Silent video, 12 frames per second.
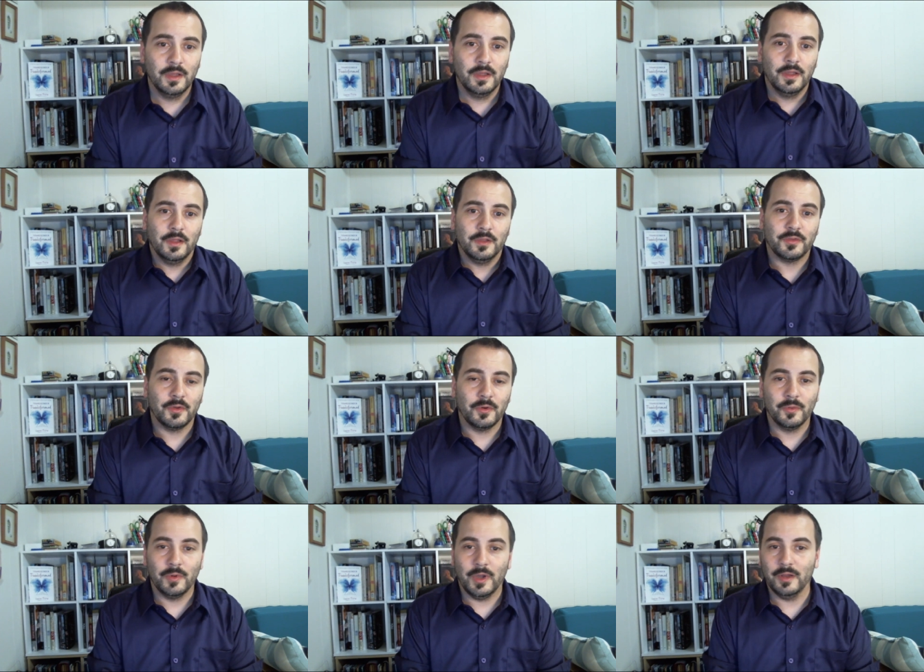
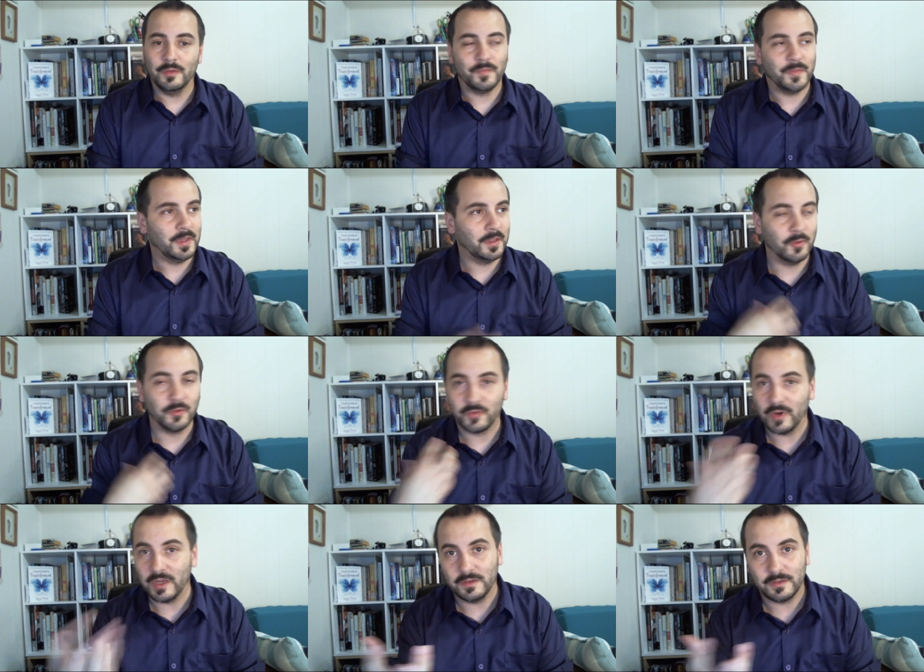So um, it was
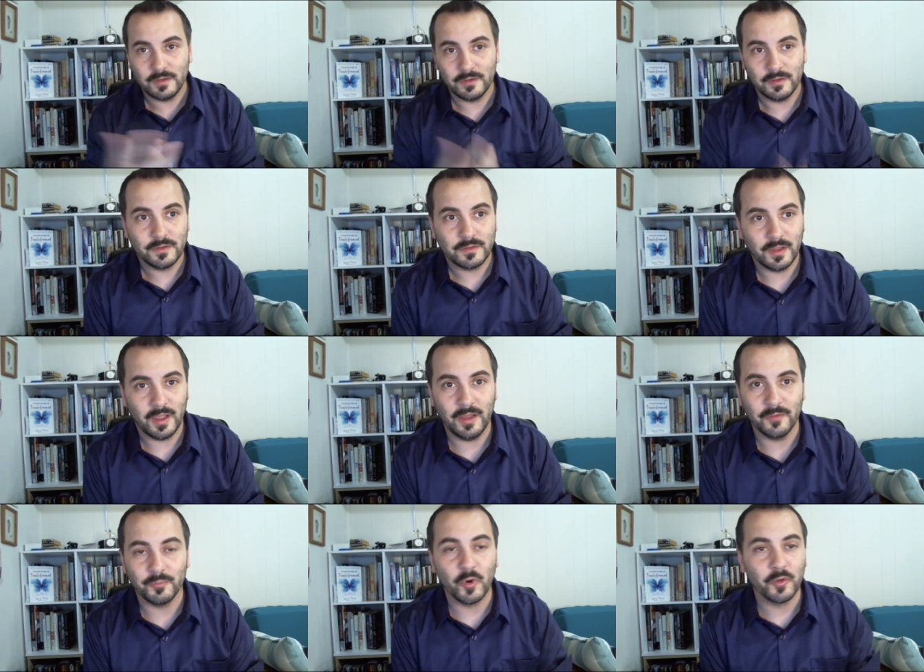great to, to
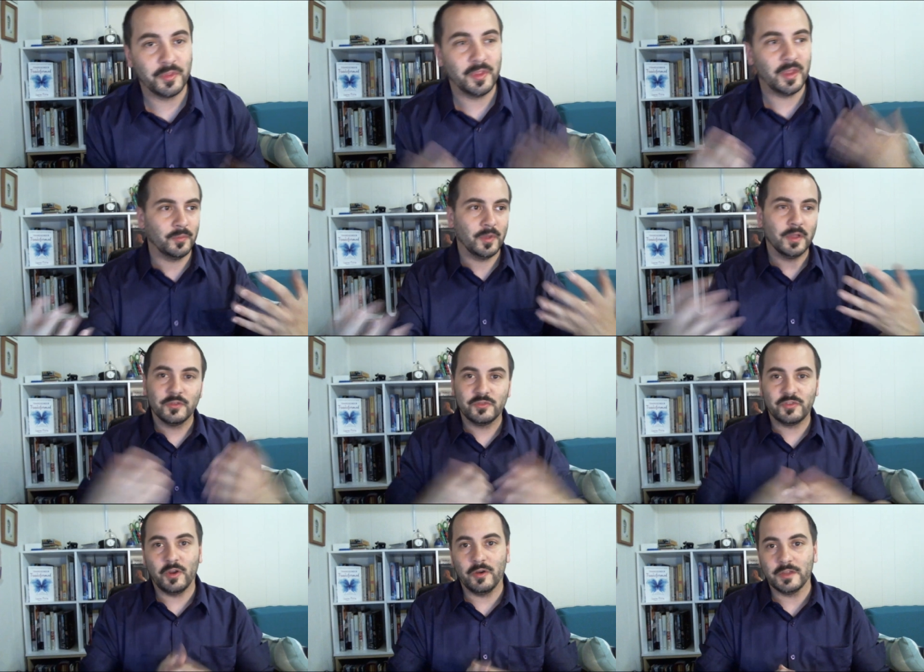have both of them
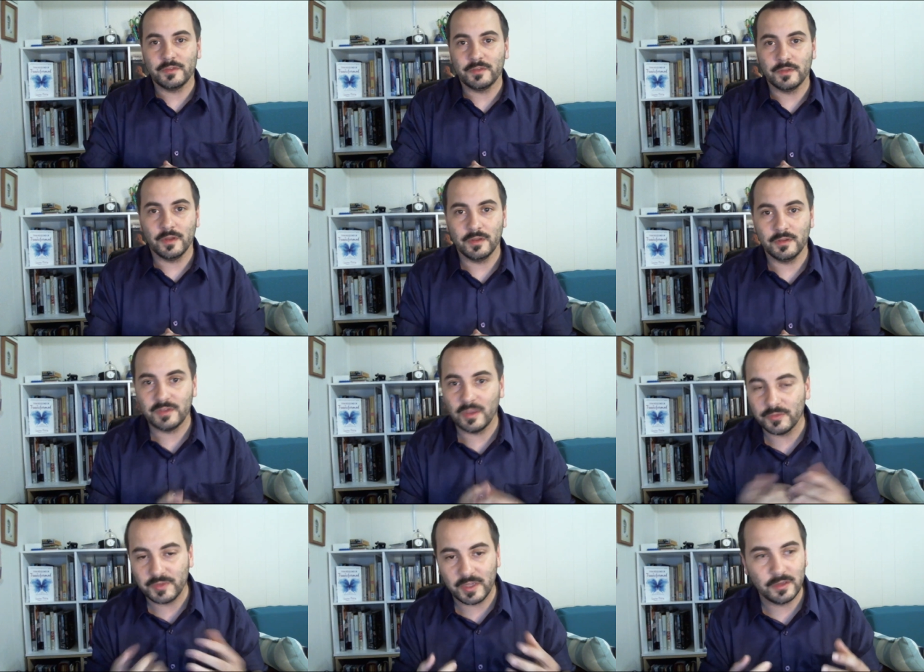sharing it uh,
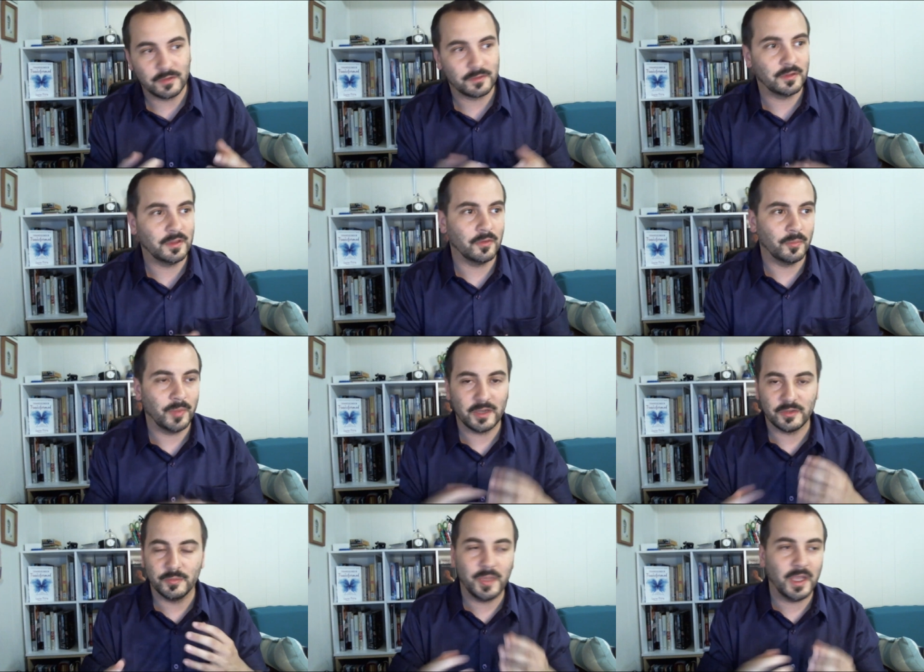simultaneously or
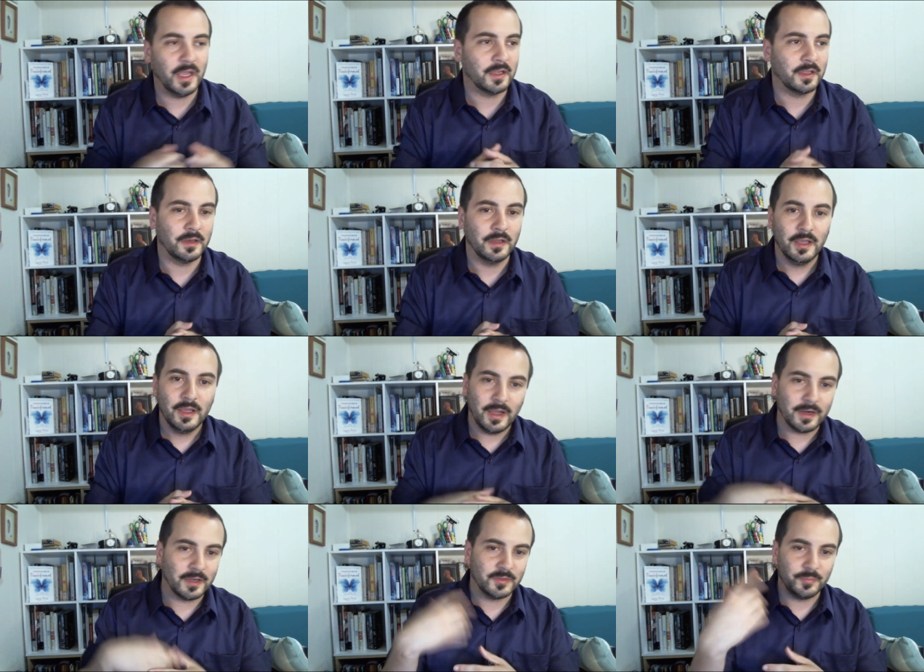back to back, and I
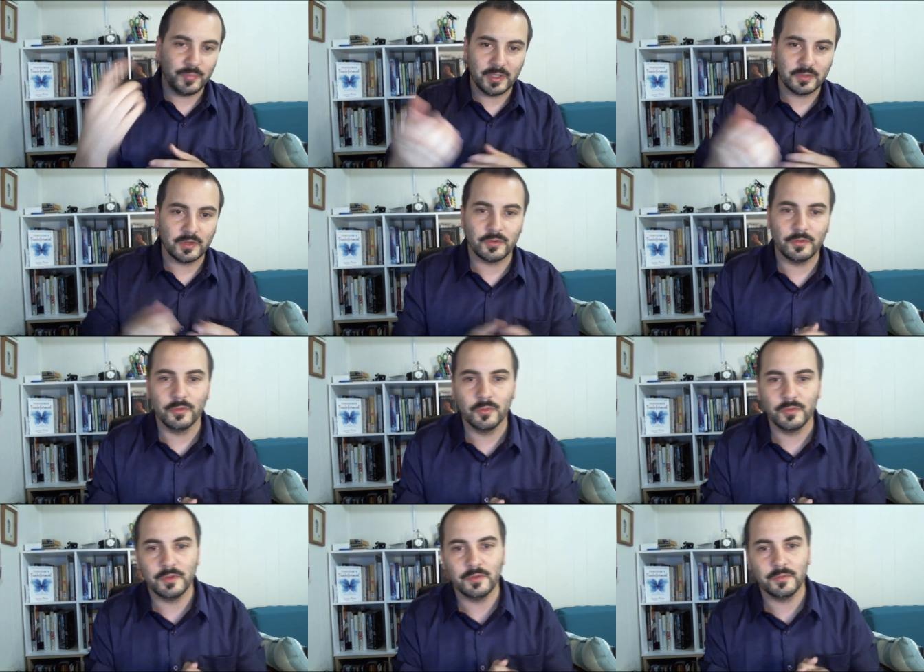got to pick Dr.
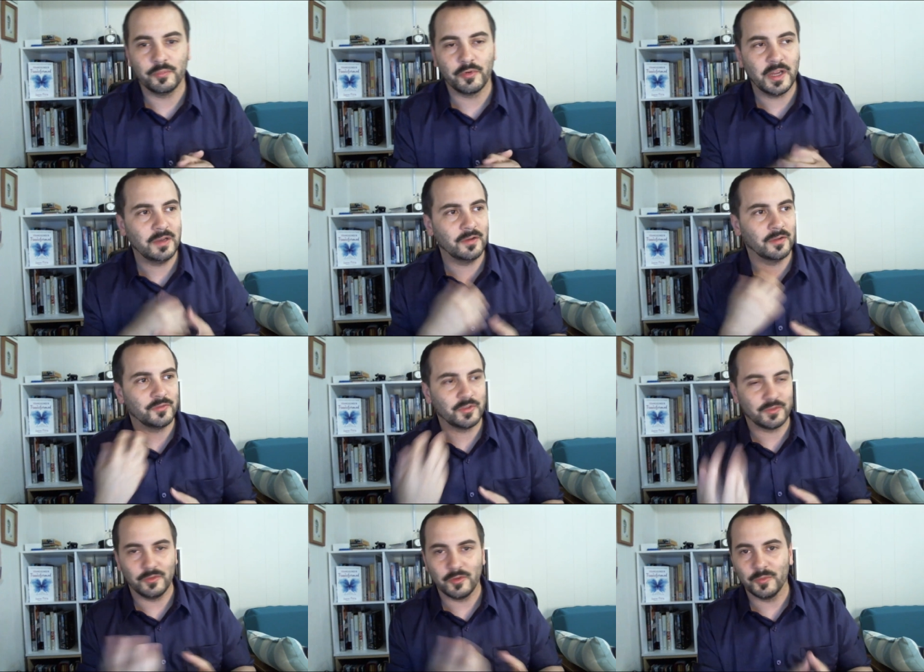Hruz's brain
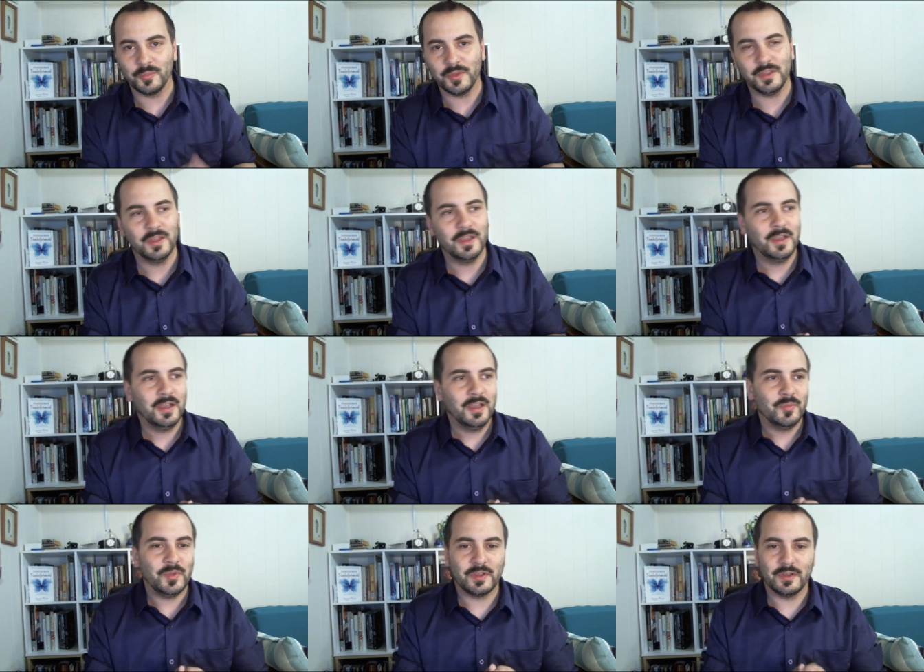just a little bit
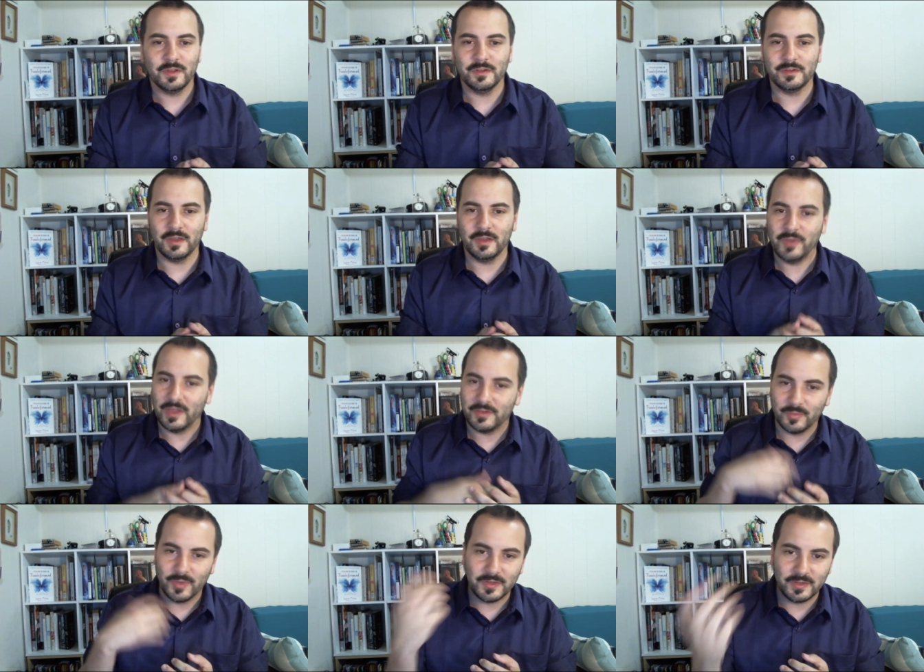because I've had
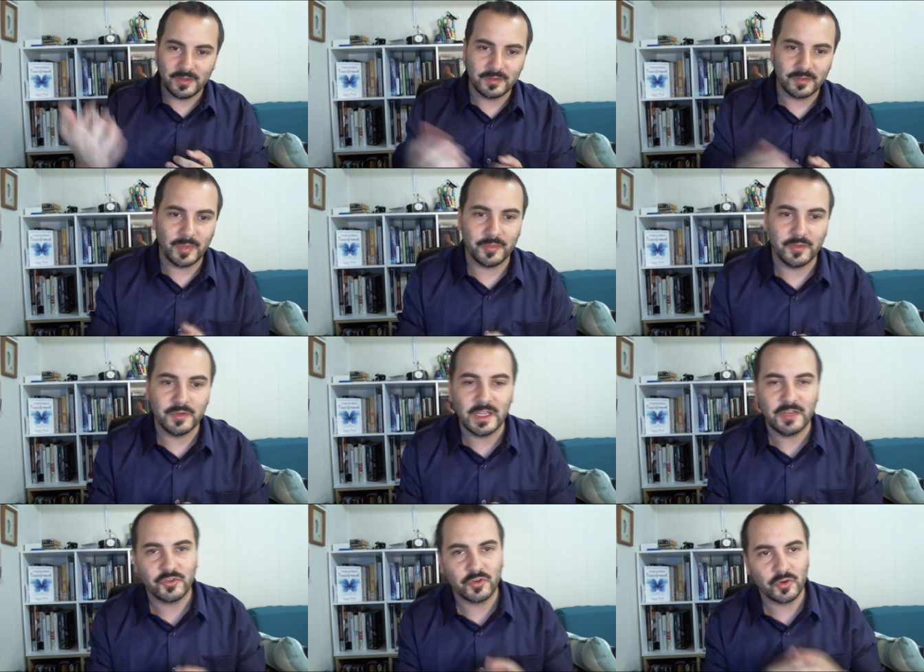some ideas about the
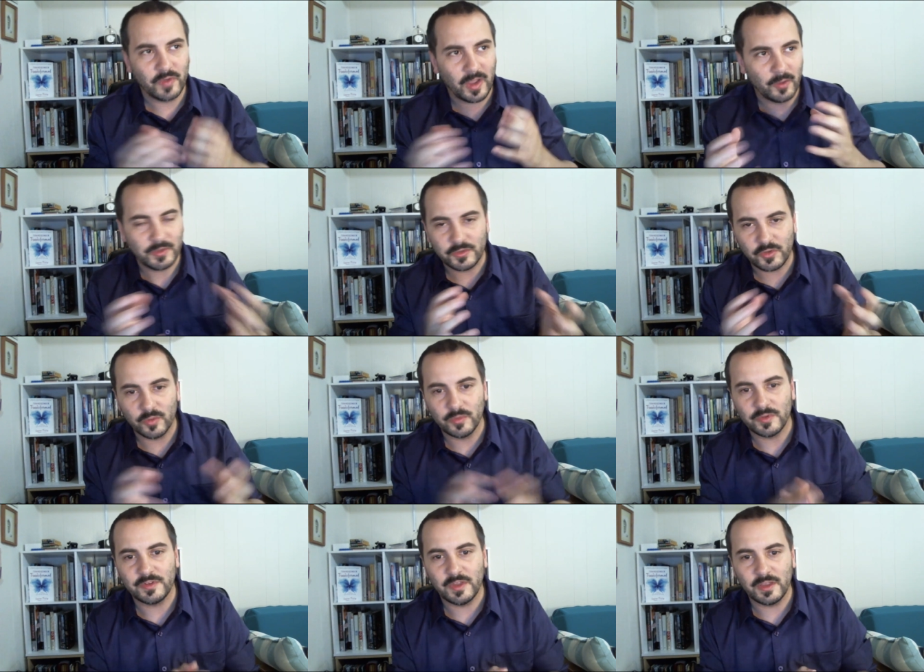nature of how we determine
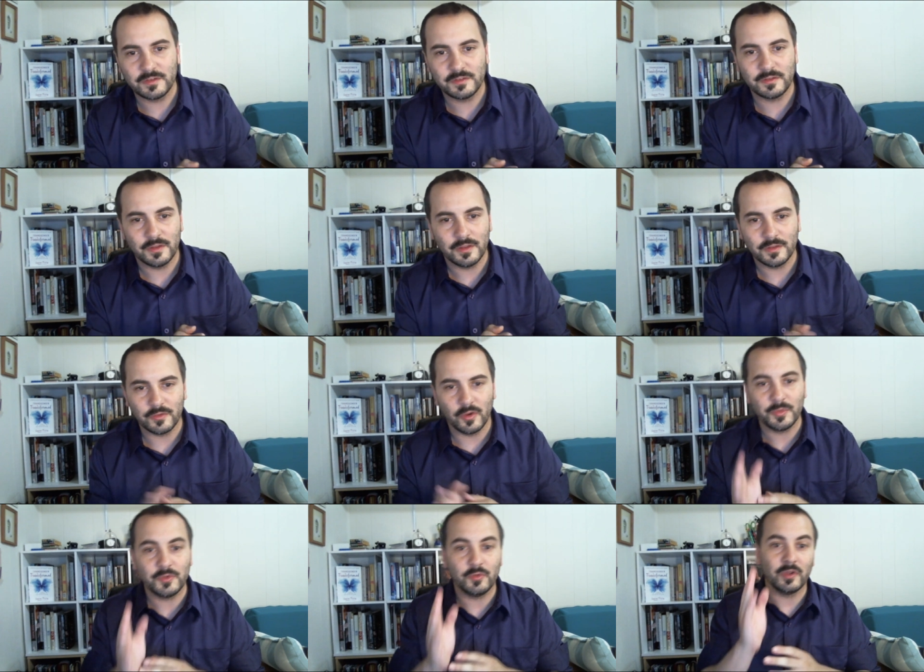sex, so I'll be doing a